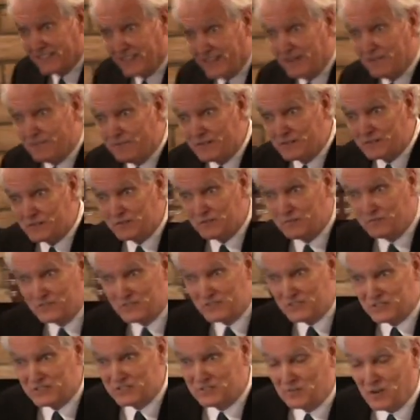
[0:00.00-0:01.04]
of the
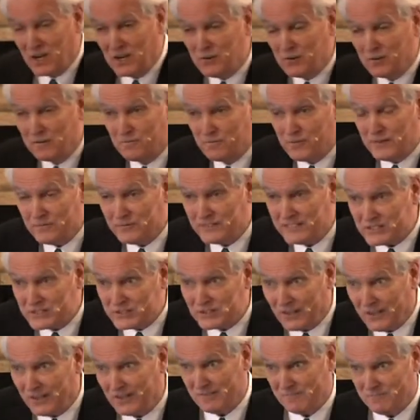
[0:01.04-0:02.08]
150
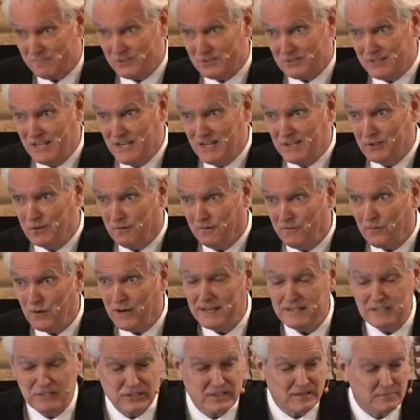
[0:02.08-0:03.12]
Psalms, you'll
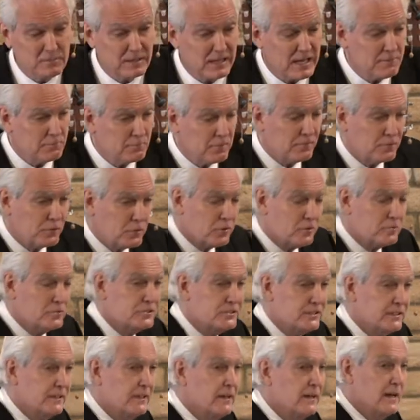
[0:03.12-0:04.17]
find some type of
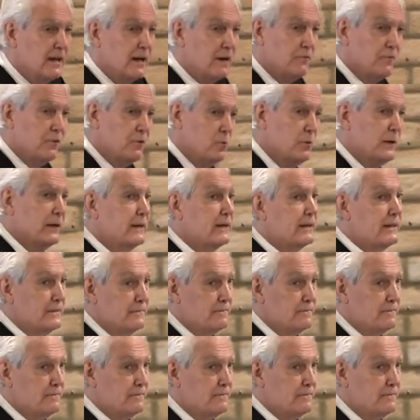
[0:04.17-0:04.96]
cursing of the wicked.